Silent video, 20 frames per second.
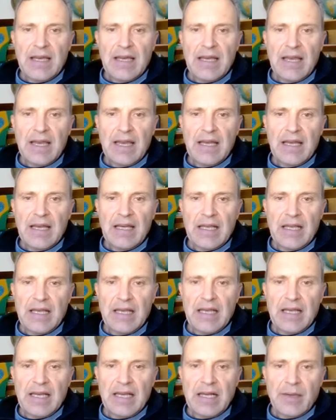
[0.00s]
and
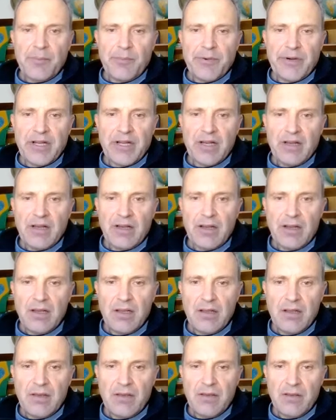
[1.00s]
enalapril,
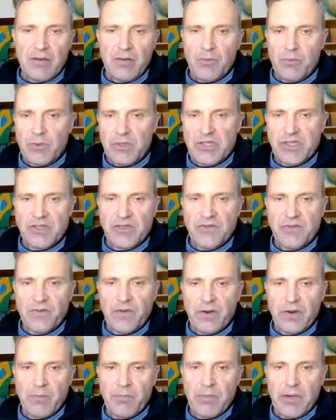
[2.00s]
which is
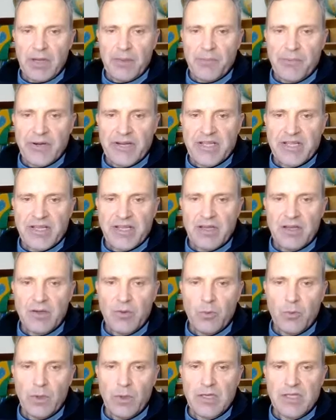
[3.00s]
for blood pressure,
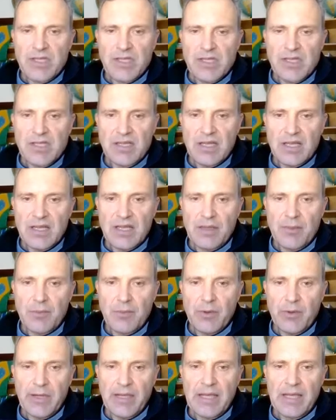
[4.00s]
once in the
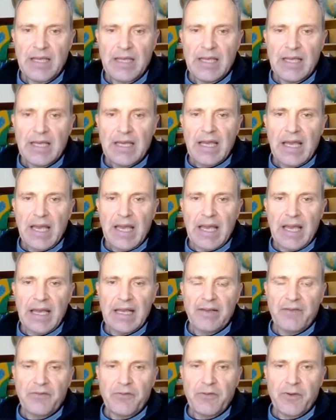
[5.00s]
morning,
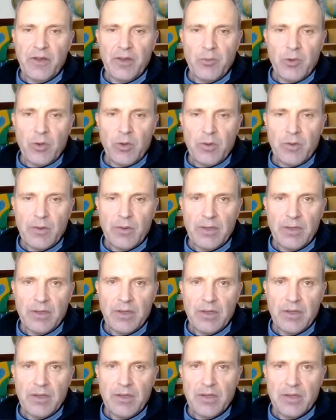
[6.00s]
and furthermore
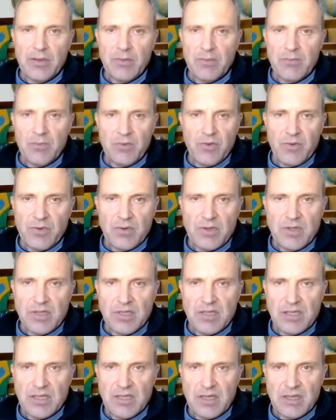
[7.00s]
a
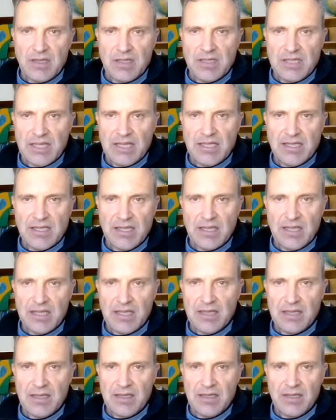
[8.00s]
sixth
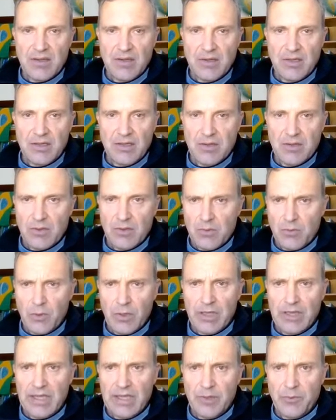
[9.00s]

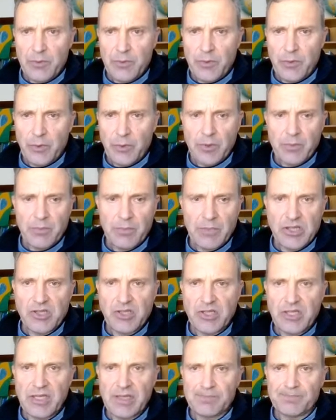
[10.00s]
one that we won't
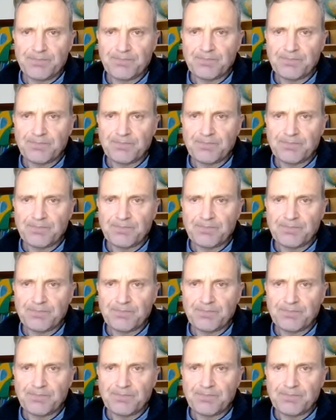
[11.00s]
mention here.